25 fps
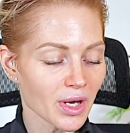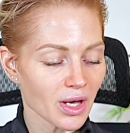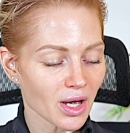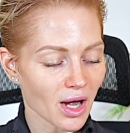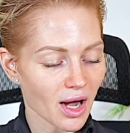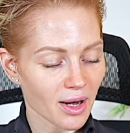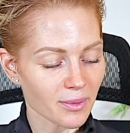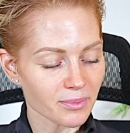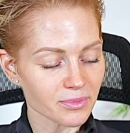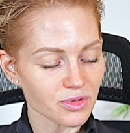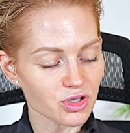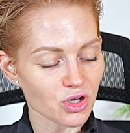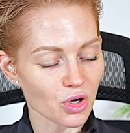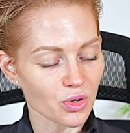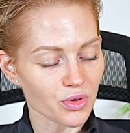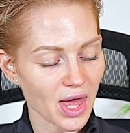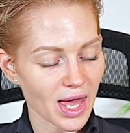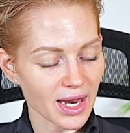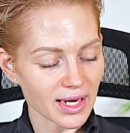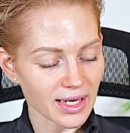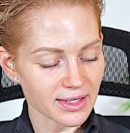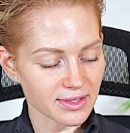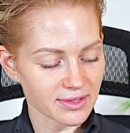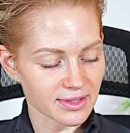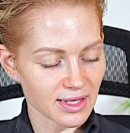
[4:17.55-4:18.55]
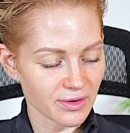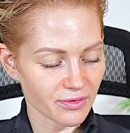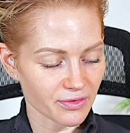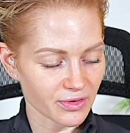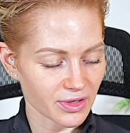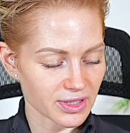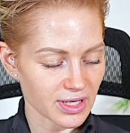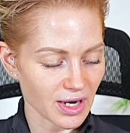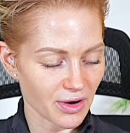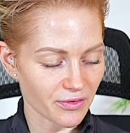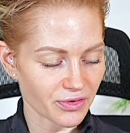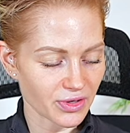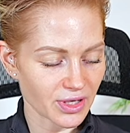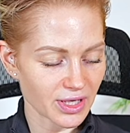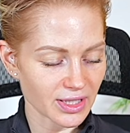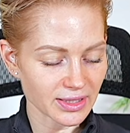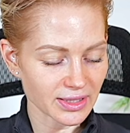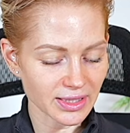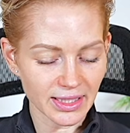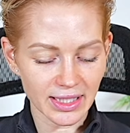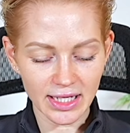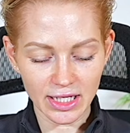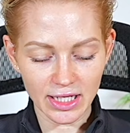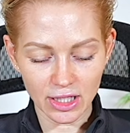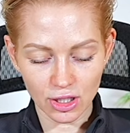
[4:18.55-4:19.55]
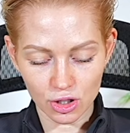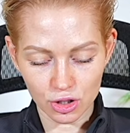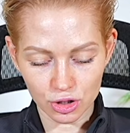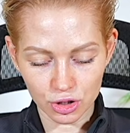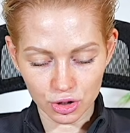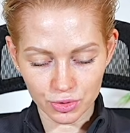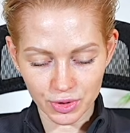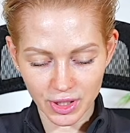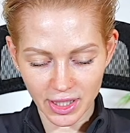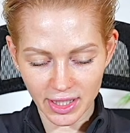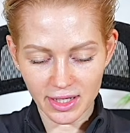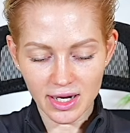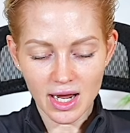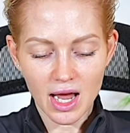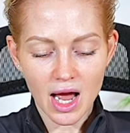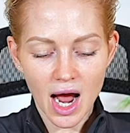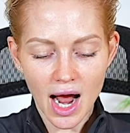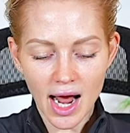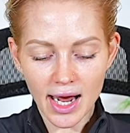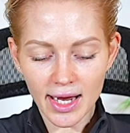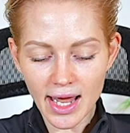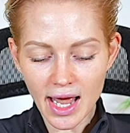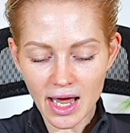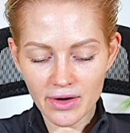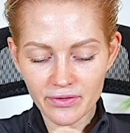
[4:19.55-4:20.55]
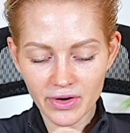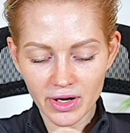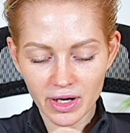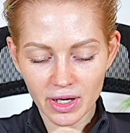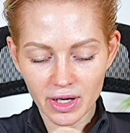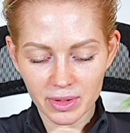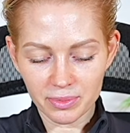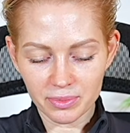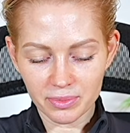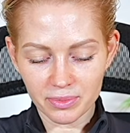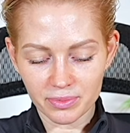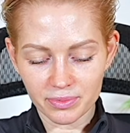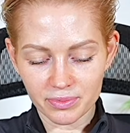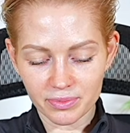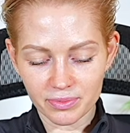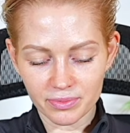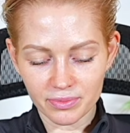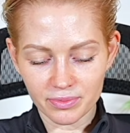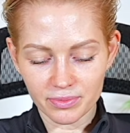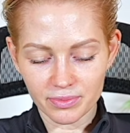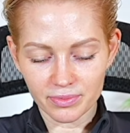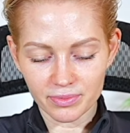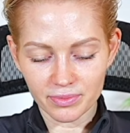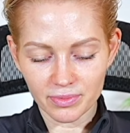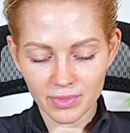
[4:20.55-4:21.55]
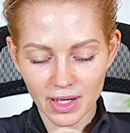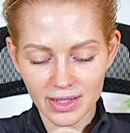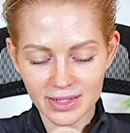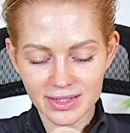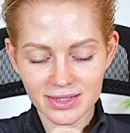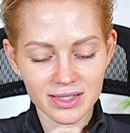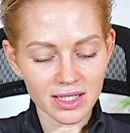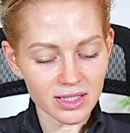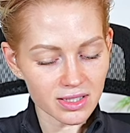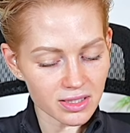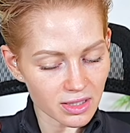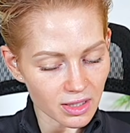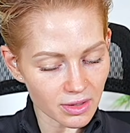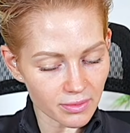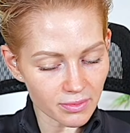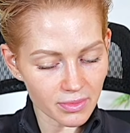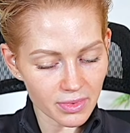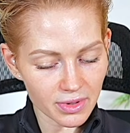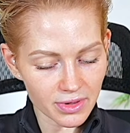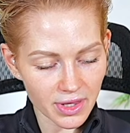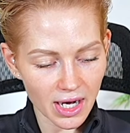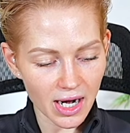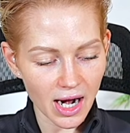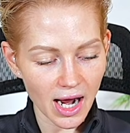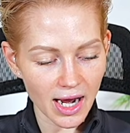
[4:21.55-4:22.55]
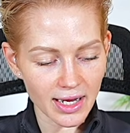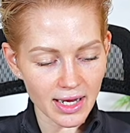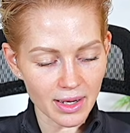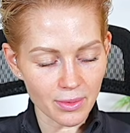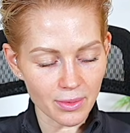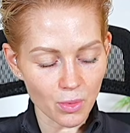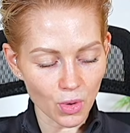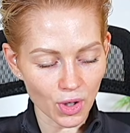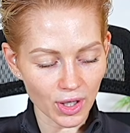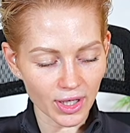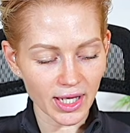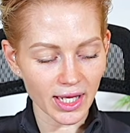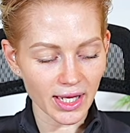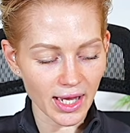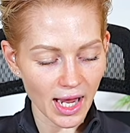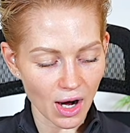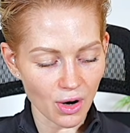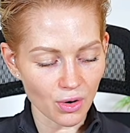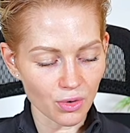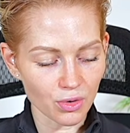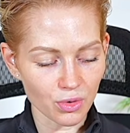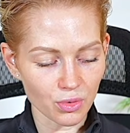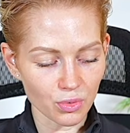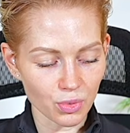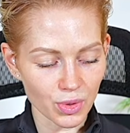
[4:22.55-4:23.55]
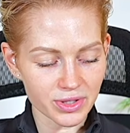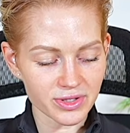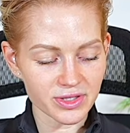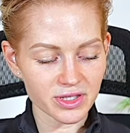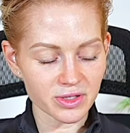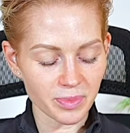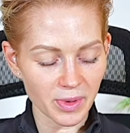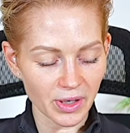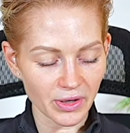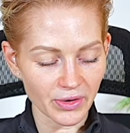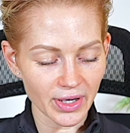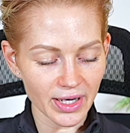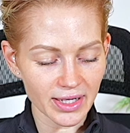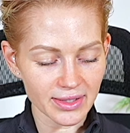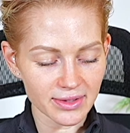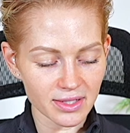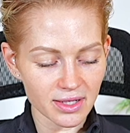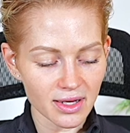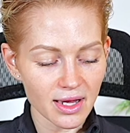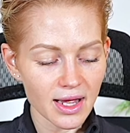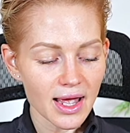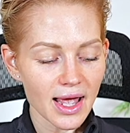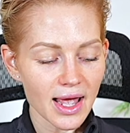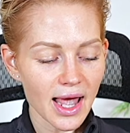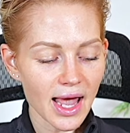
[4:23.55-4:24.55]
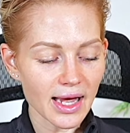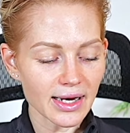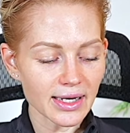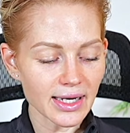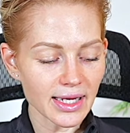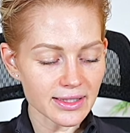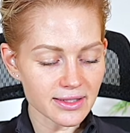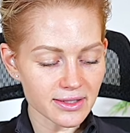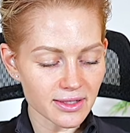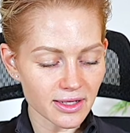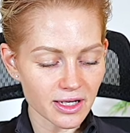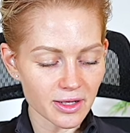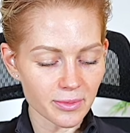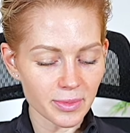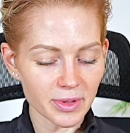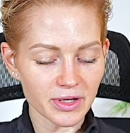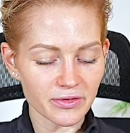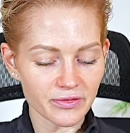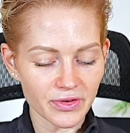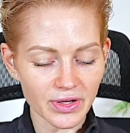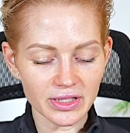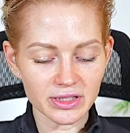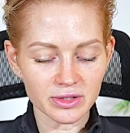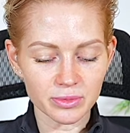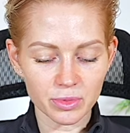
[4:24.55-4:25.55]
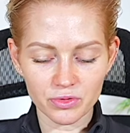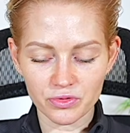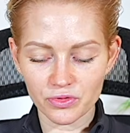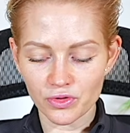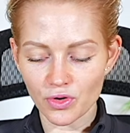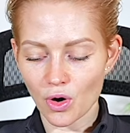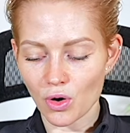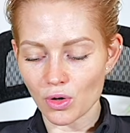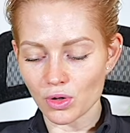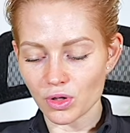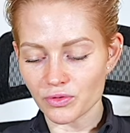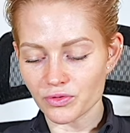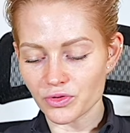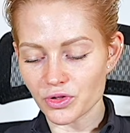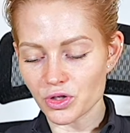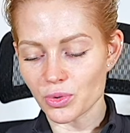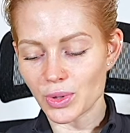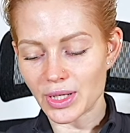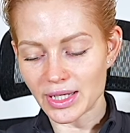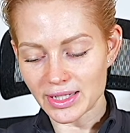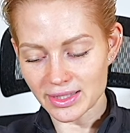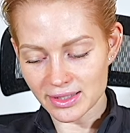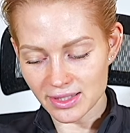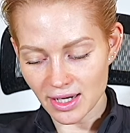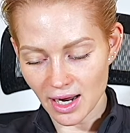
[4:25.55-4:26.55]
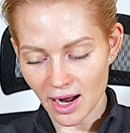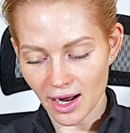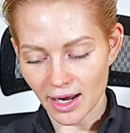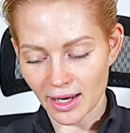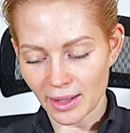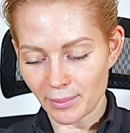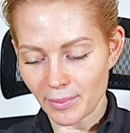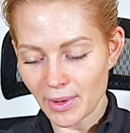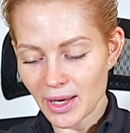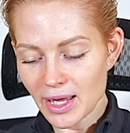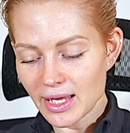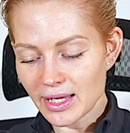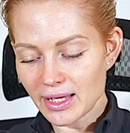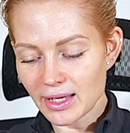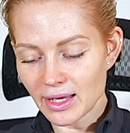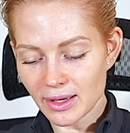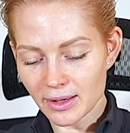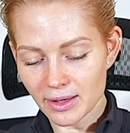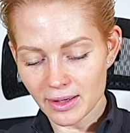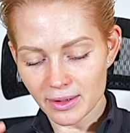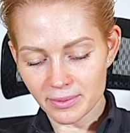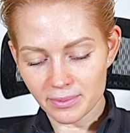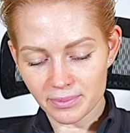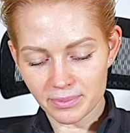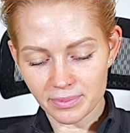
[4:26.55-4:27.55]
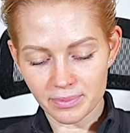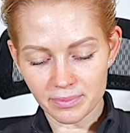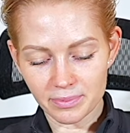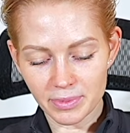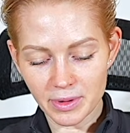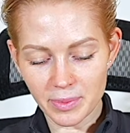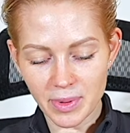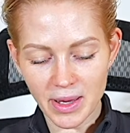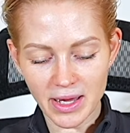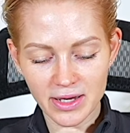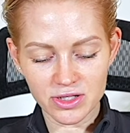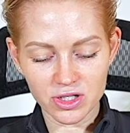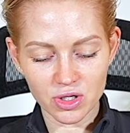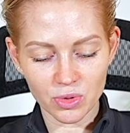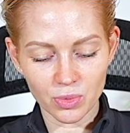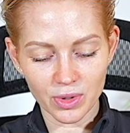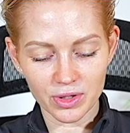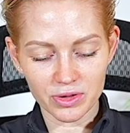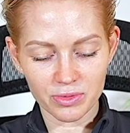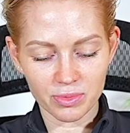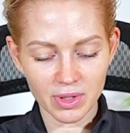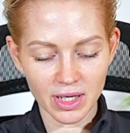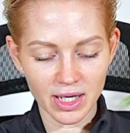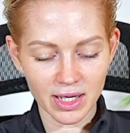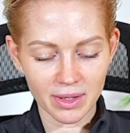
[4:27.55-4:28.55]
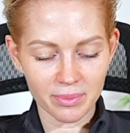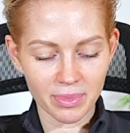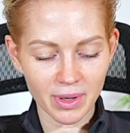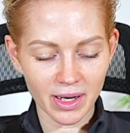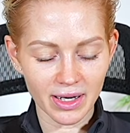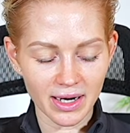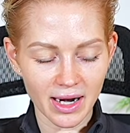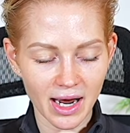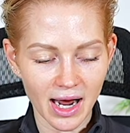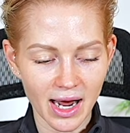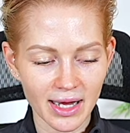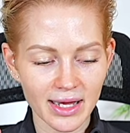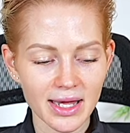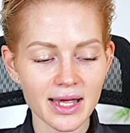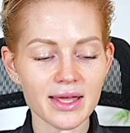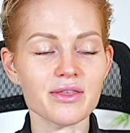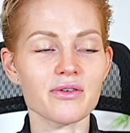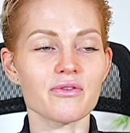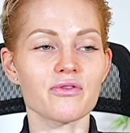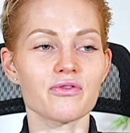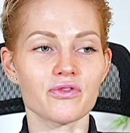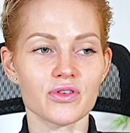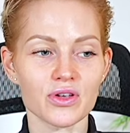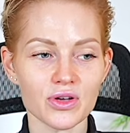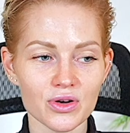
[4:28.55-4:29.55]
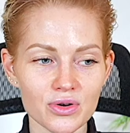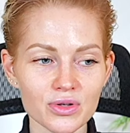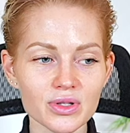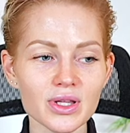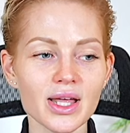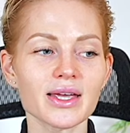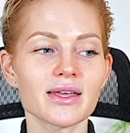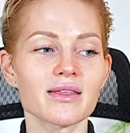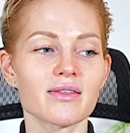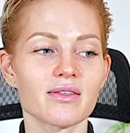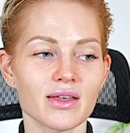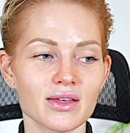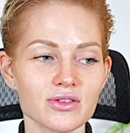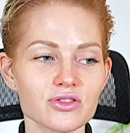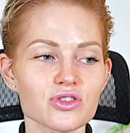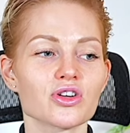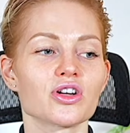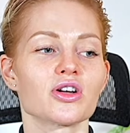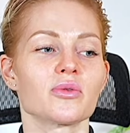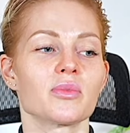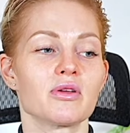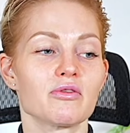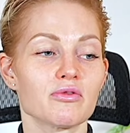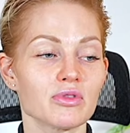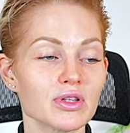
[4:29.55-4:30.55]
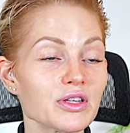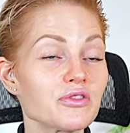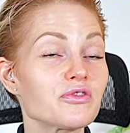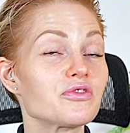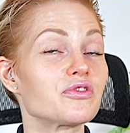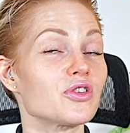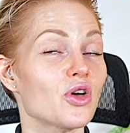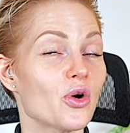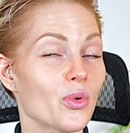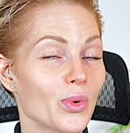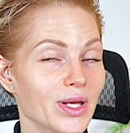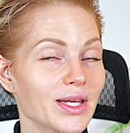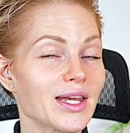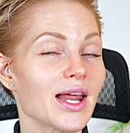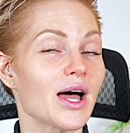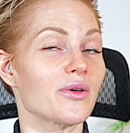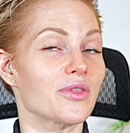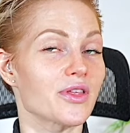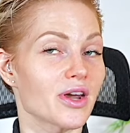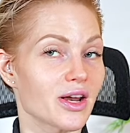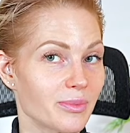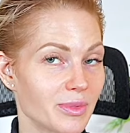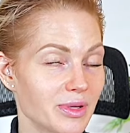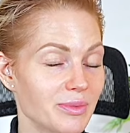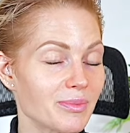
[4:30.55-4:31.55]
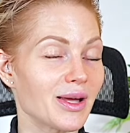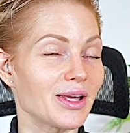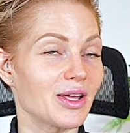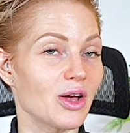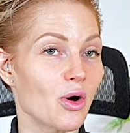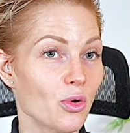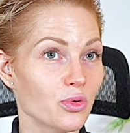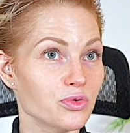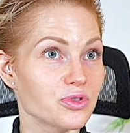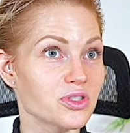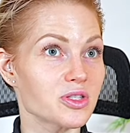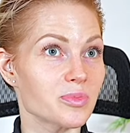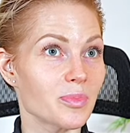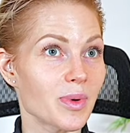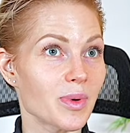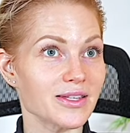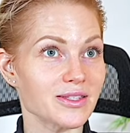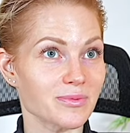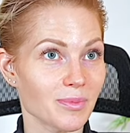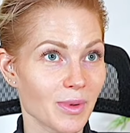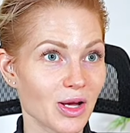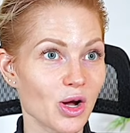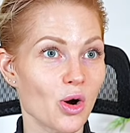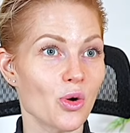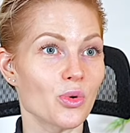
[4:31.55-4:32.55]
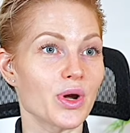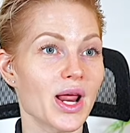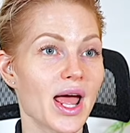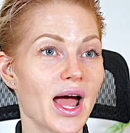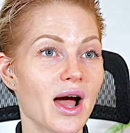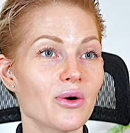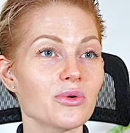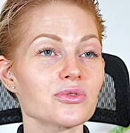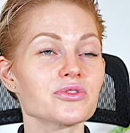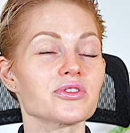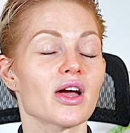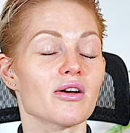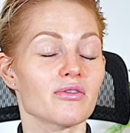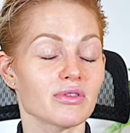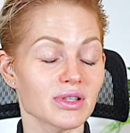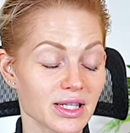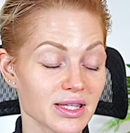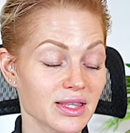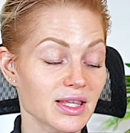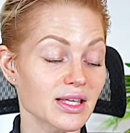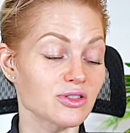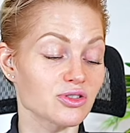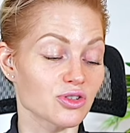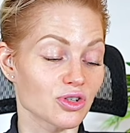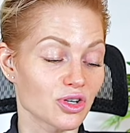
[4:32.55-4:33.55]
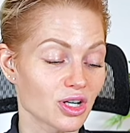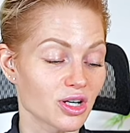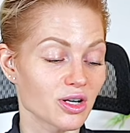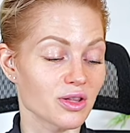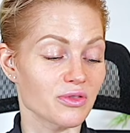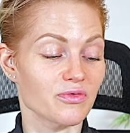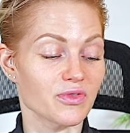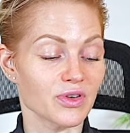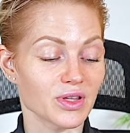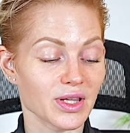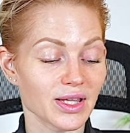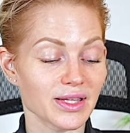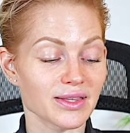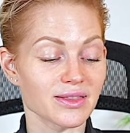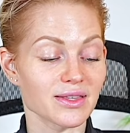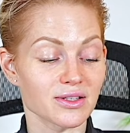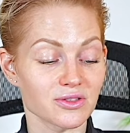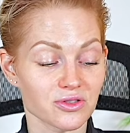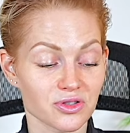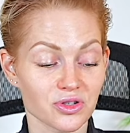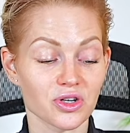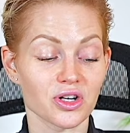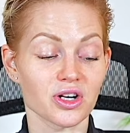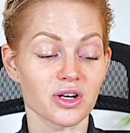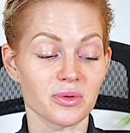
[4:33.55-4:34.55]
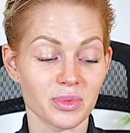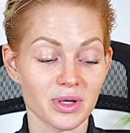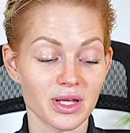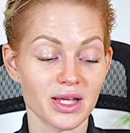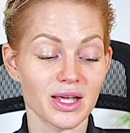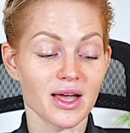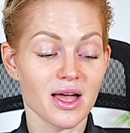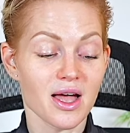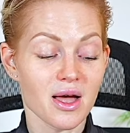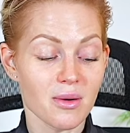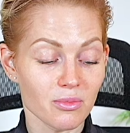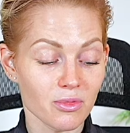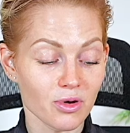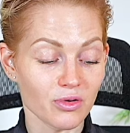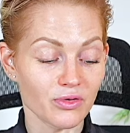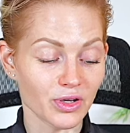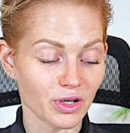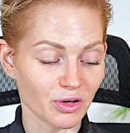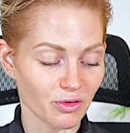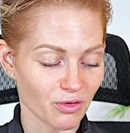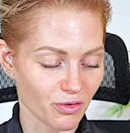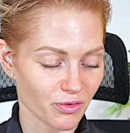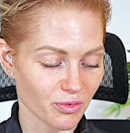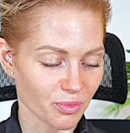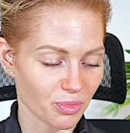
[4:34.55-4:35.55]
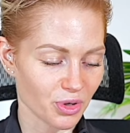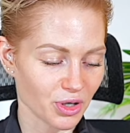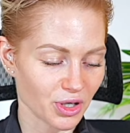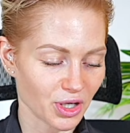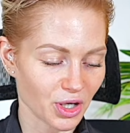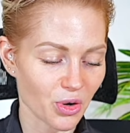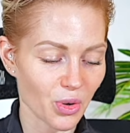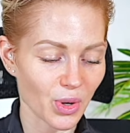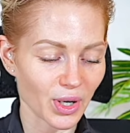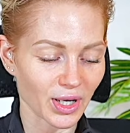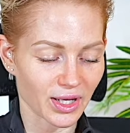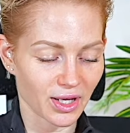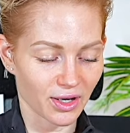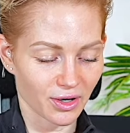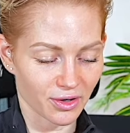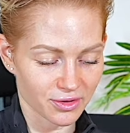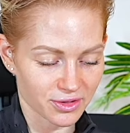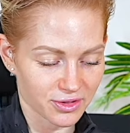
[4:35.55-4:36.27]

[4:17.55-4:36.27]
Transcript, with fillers: Um, so that is def definitely included. I have a a system that I am working out with Spirit, and it's going to be available for all of you in time. Uh, be patient with me, but I feel like things are going to be really flowing now that I'm in my own space, my own house. I really things are going to feel like things are going to be moving and grooving pretty quick here.